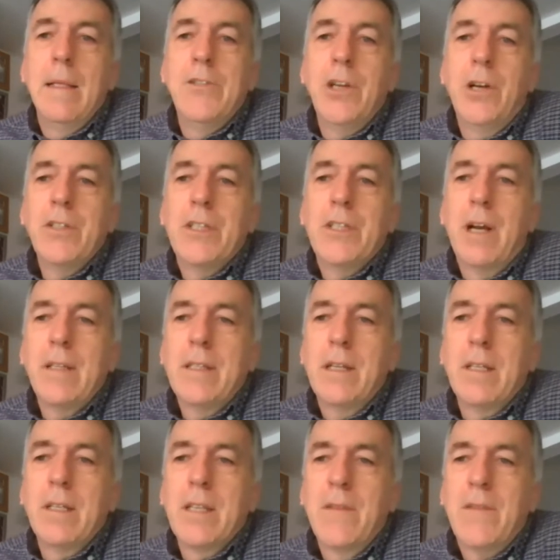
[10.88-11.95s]
John started
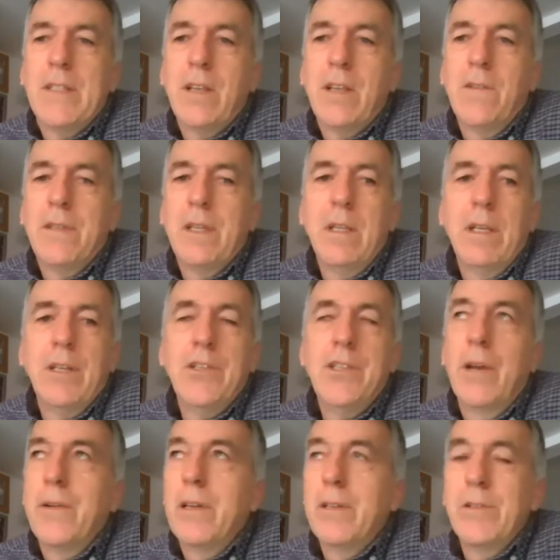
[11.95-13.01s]
our service off, didn't he,
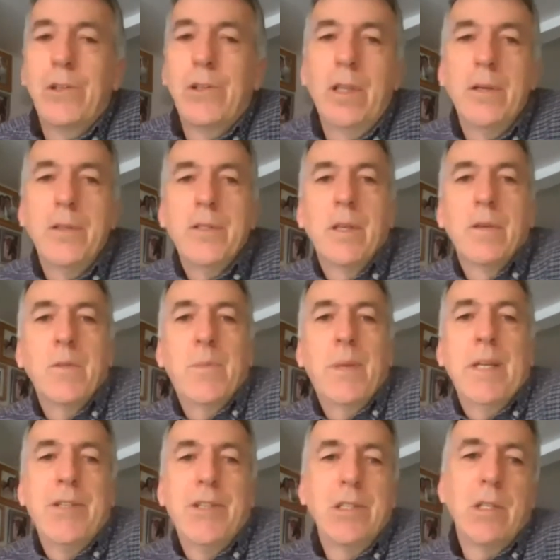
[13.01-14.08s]
showing us all those, those
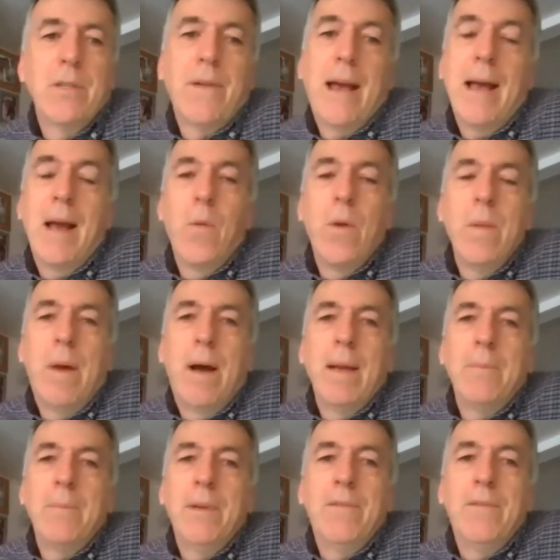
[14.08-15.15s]
pictures of how we
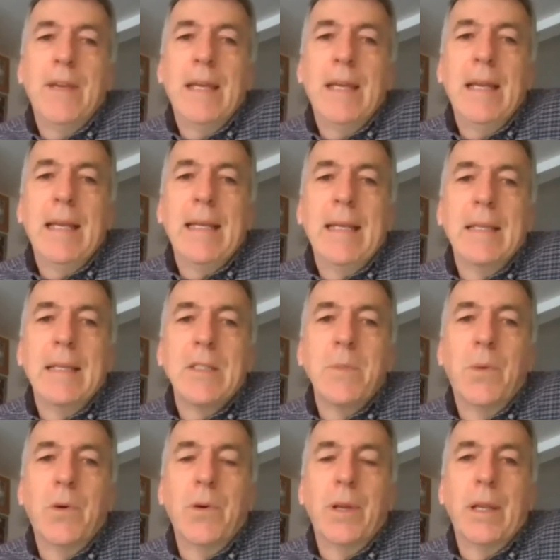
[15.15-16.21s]
might be feeling this
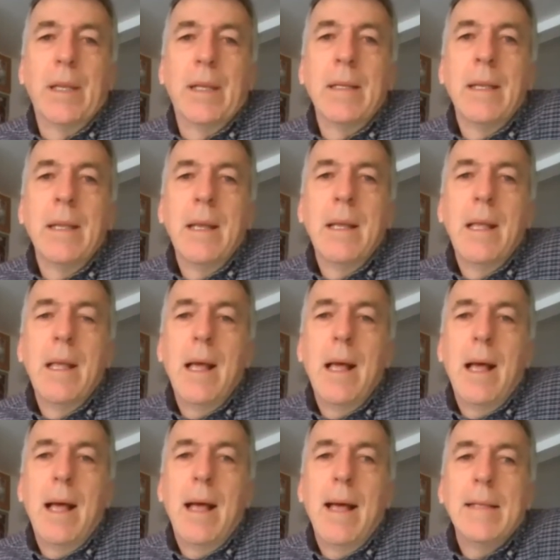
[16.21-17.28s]
morning. And
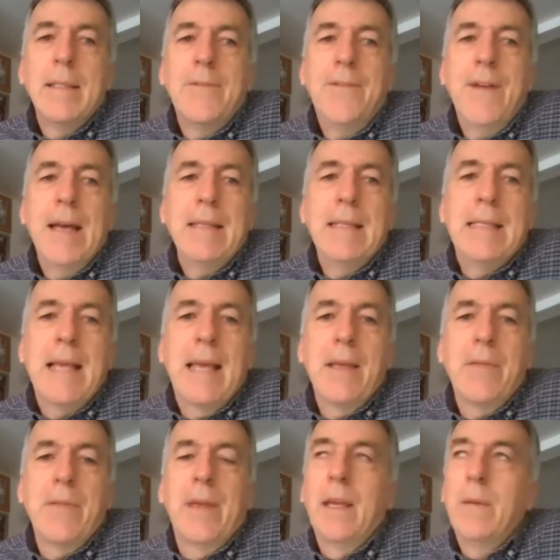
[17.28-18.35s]
uh, it's fair to say,
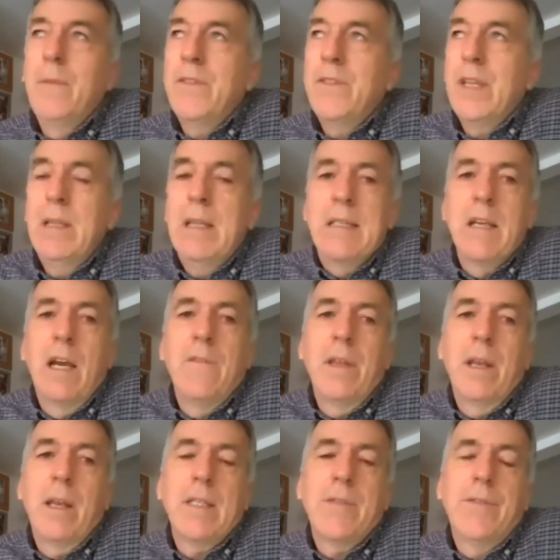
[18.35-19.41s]
I think, and we've seen this over
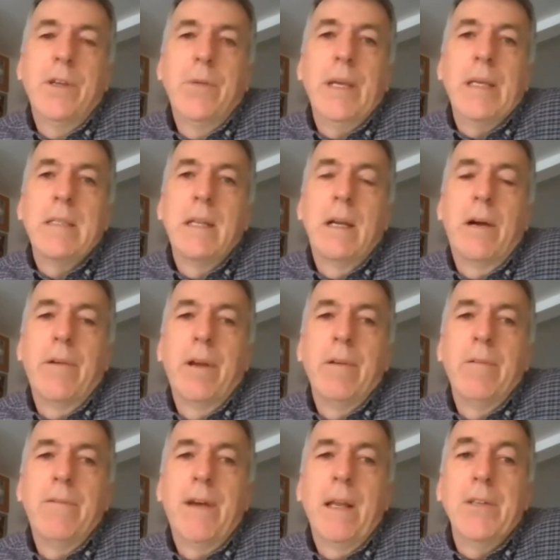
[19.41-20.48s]
the last few weeks in our
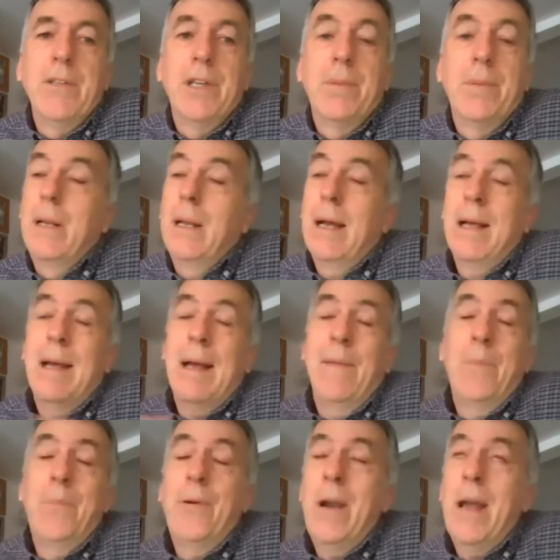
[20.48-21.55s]
own fellowship, and, uh,
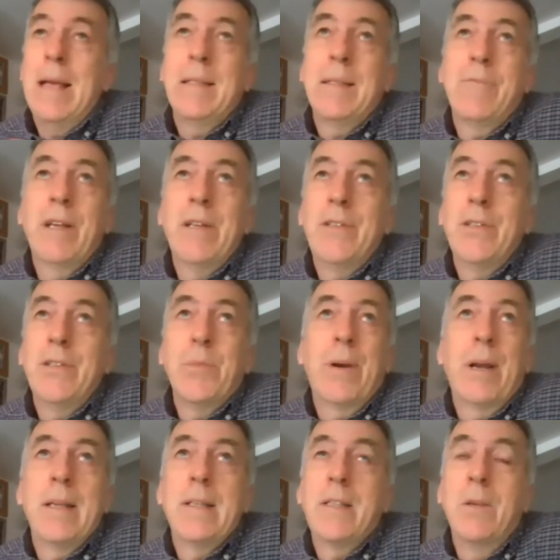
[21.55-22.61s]
and the prayers, Rachel's
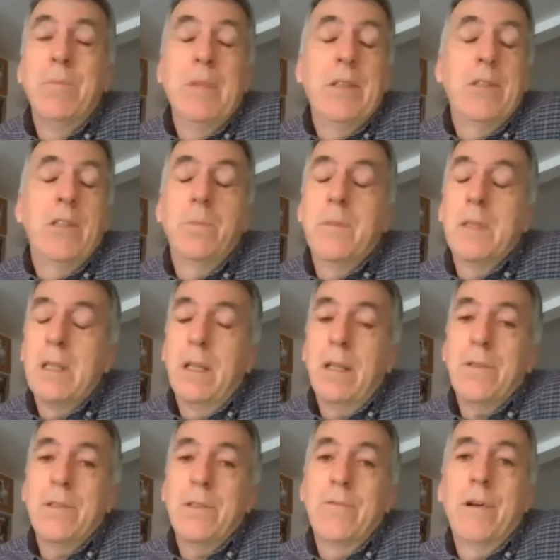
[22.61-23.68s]
prayers sum this up. There's
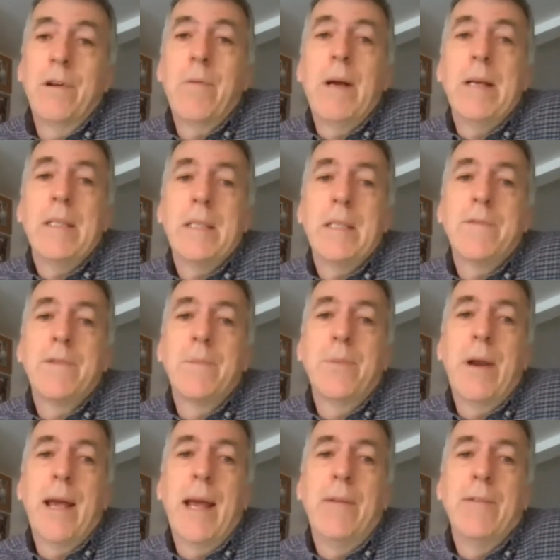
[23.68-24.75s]
lots of requests for
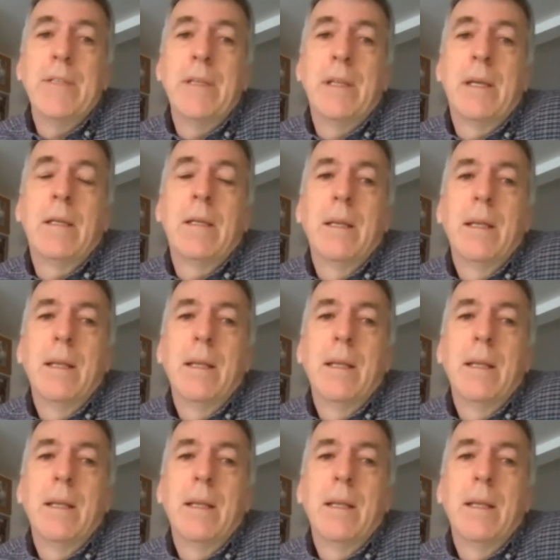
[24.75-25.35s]
prayer, isn't there?